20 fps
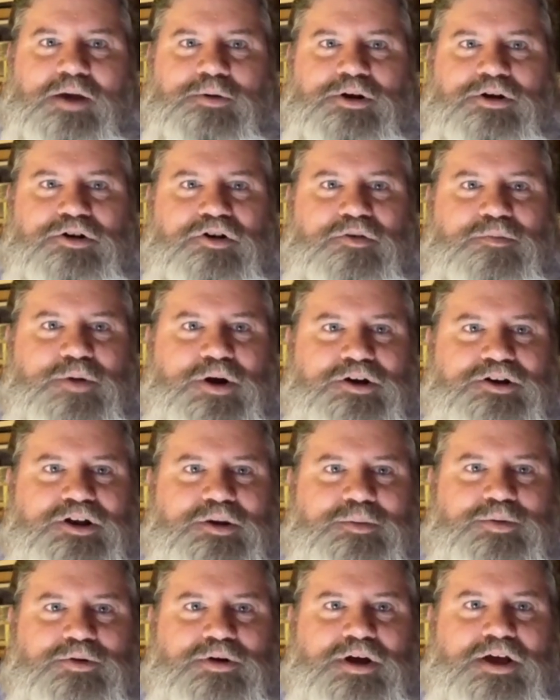We don't know if
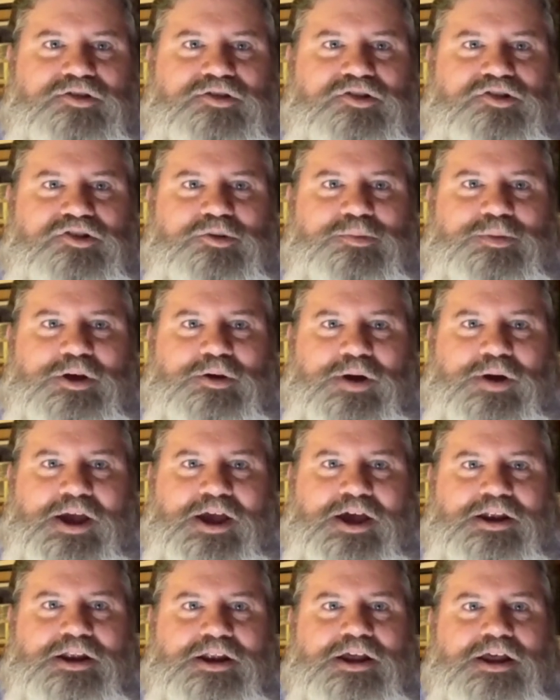Martin Perez will still be
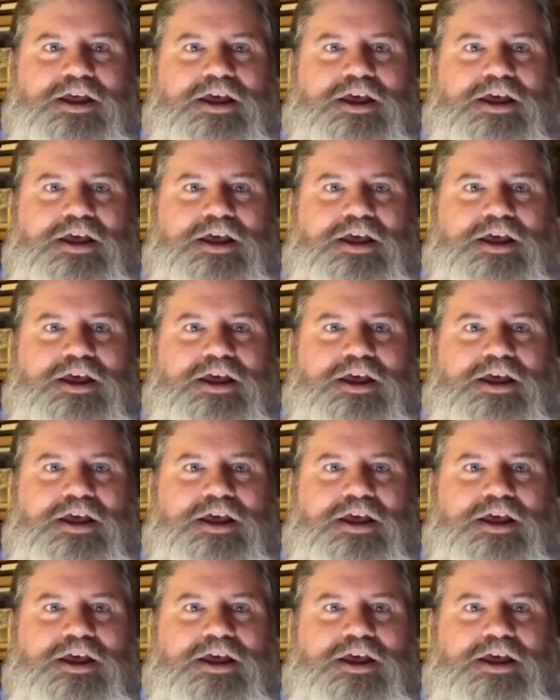around,